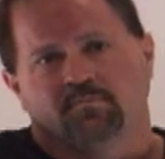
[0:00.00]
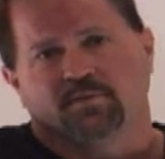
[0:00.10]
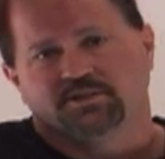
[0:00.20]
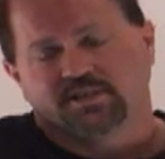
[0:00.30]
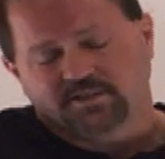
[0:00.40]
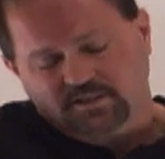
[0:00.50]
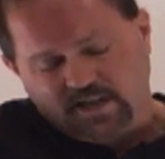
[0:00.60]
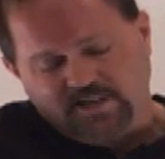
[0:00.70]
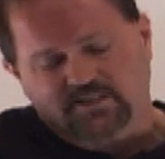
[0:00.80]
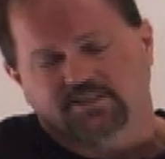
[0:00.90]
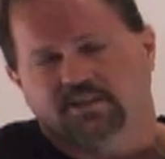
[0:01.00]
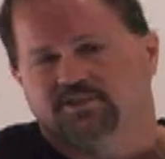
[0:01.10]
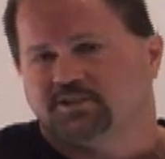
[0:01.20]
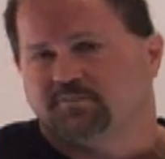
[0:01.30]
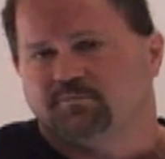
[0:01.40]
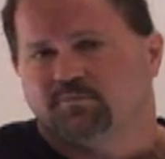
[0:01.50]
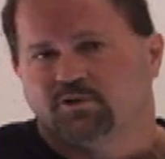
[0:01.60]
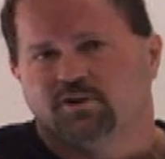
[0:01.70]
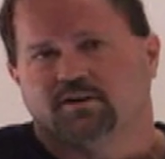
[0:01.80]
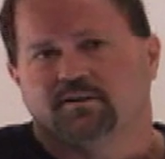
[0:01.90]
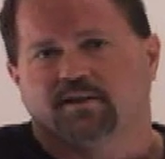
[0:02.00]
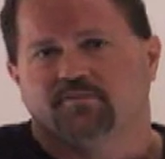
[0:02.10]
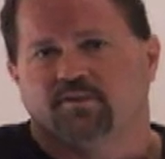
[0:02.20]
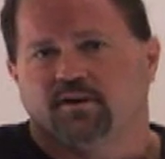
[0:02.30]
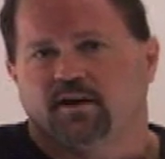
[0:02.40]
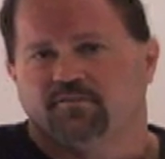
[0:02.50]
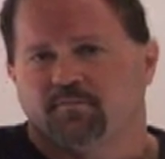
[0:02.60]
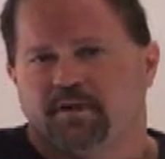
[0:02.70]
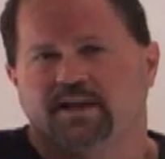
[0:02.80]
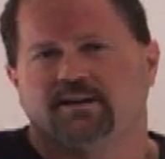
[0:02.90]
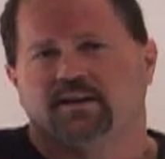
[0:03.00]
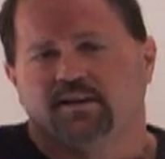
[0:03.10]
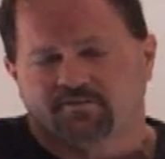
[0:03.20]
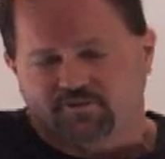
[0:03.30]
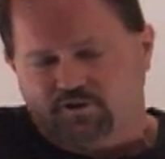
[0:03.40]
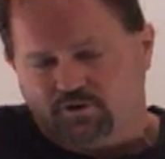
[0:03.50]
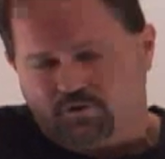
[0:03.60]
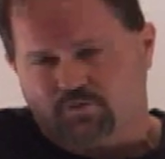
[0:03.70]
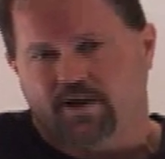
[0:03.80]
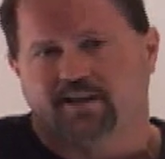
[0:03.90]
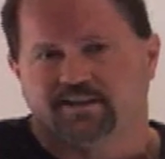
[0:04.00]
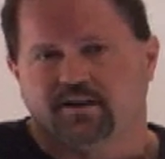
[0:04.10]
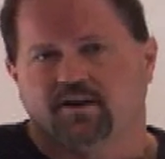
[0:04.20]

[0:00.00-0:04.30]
But Jesus actually tells them, look, if you had